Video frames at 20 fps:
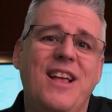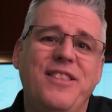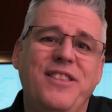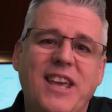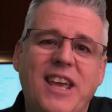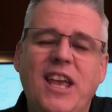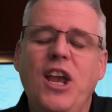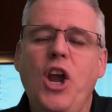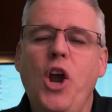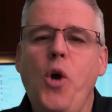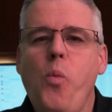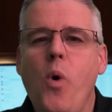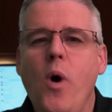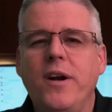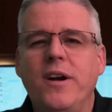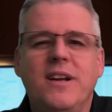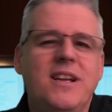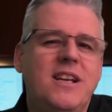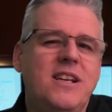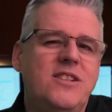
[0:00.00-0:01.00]
To hear
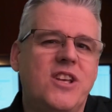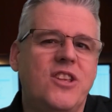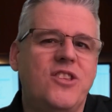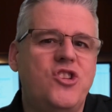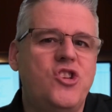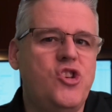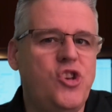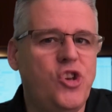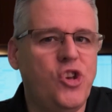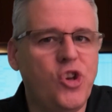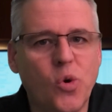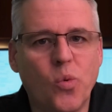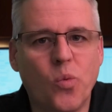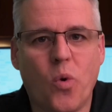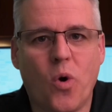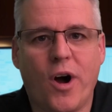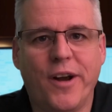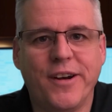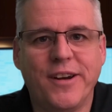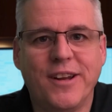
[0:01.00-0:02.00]
what it is that you
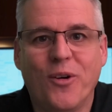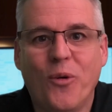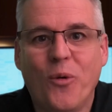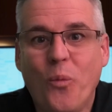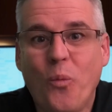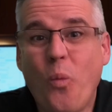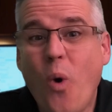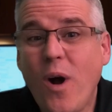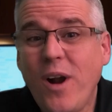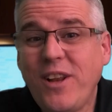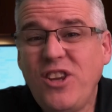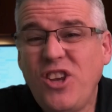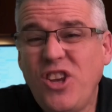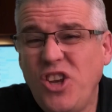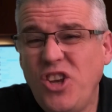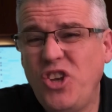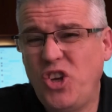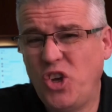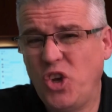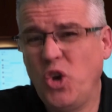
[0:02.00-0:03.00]
want. What
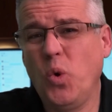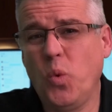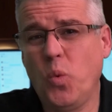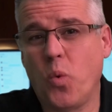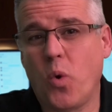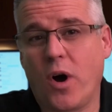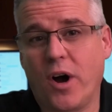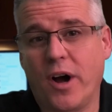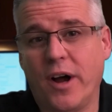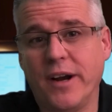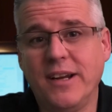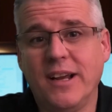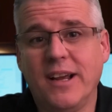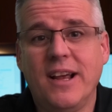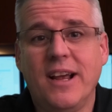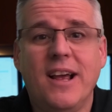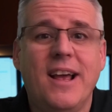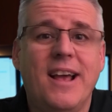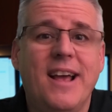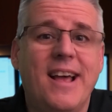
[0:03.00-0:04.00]
do you want
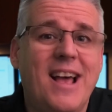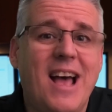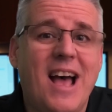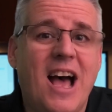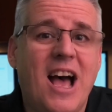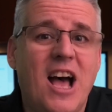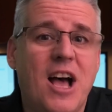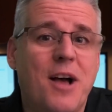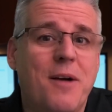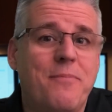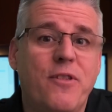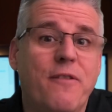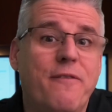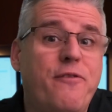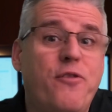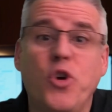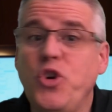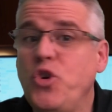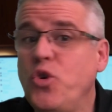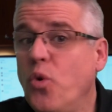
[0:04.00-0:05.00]

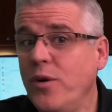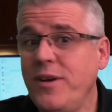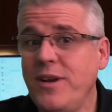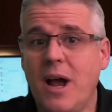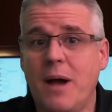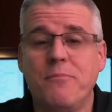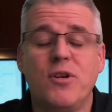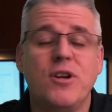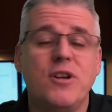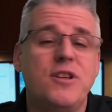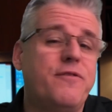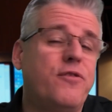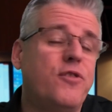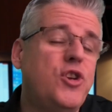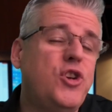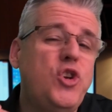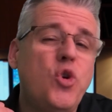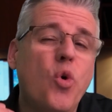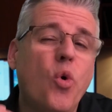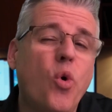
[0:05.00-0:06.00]
for your numbers, for
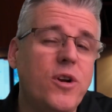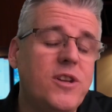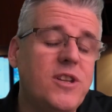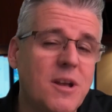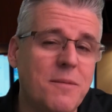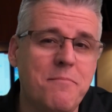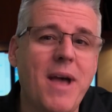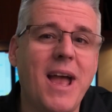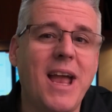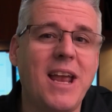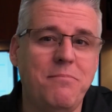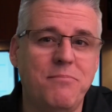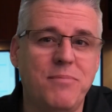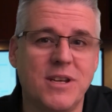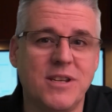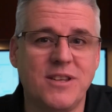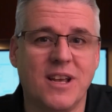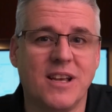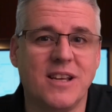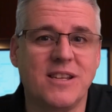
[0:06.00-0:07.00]
your domain
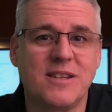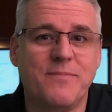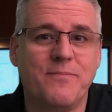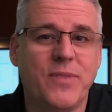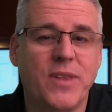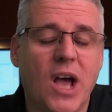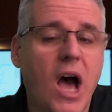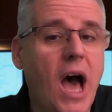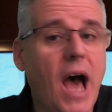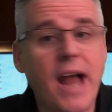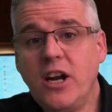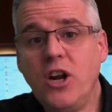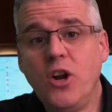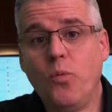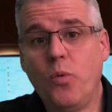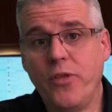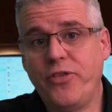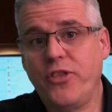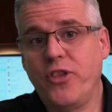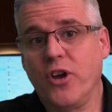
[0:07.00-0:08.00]
business? I don't know
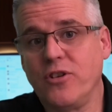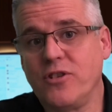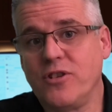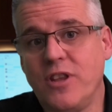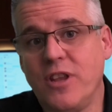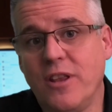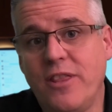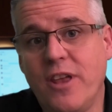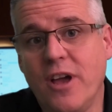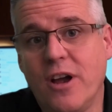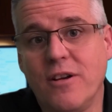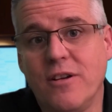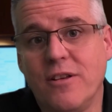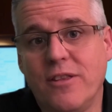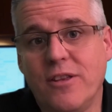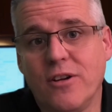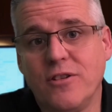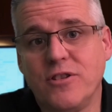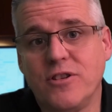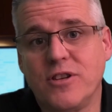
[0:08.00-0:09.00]
what
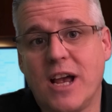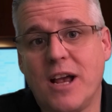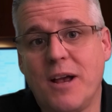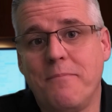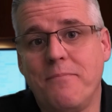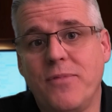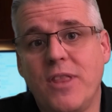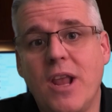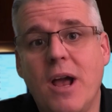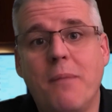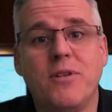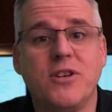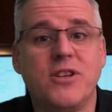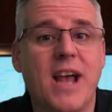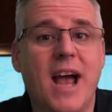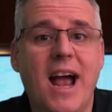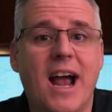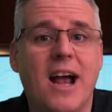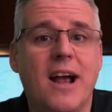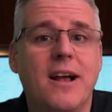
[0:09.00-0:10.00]
those numbers
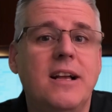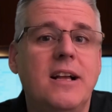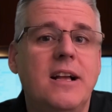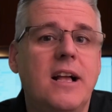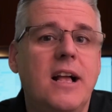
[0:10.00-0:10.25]
are.